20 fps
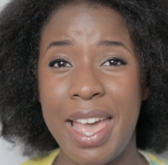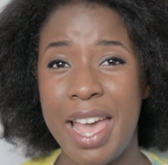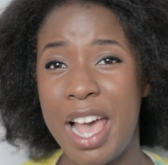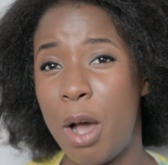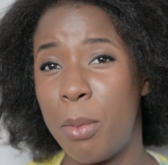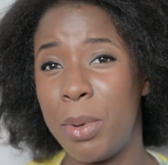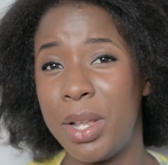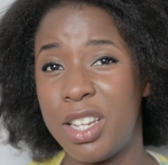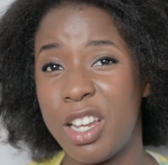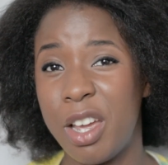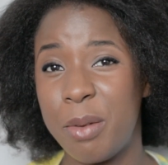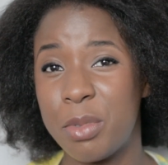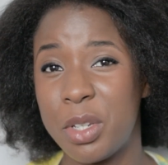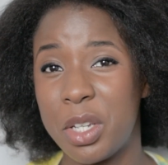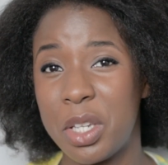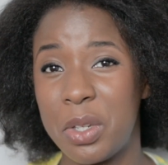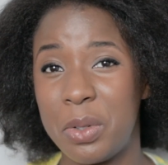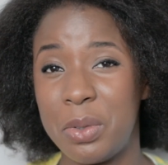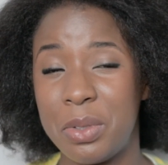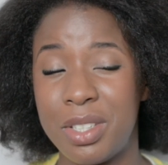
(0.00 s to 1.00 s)
how many times
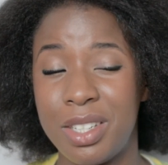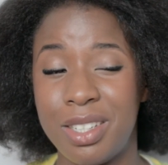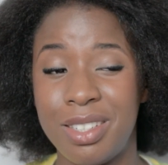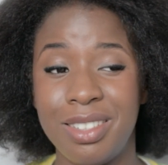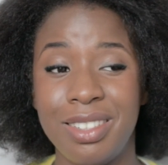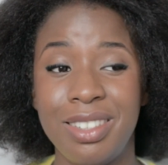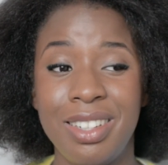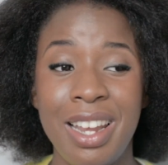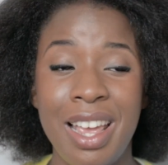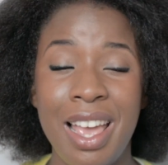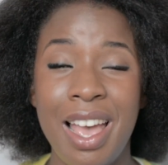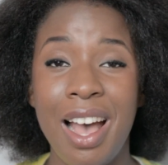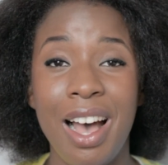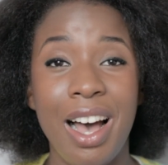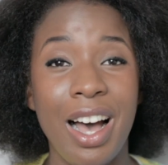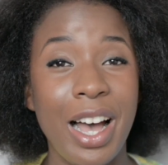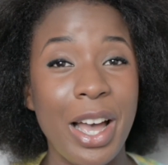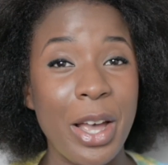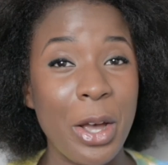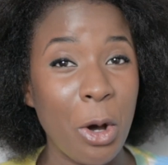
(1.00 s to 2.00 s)
I use it.
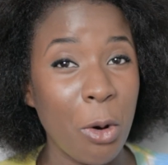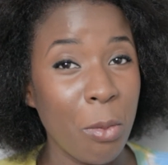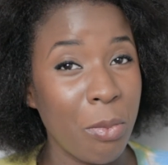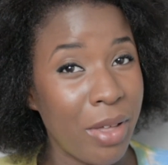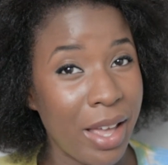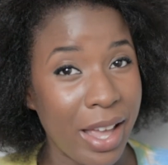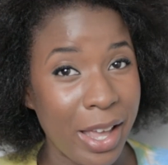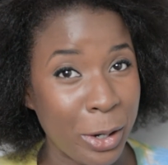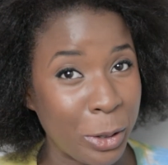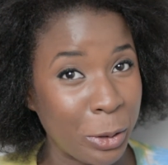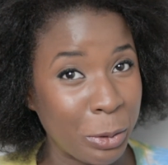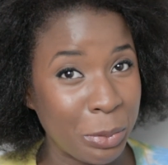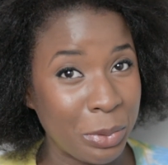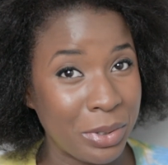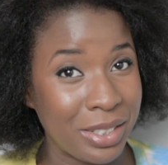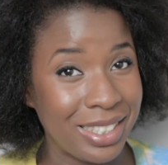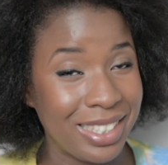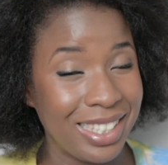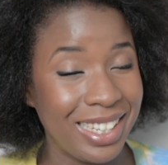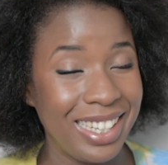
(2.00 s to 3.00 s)
I hope that
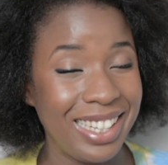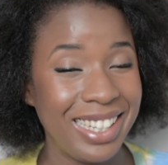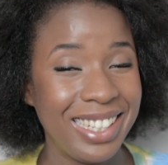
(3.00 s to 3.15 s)
helps.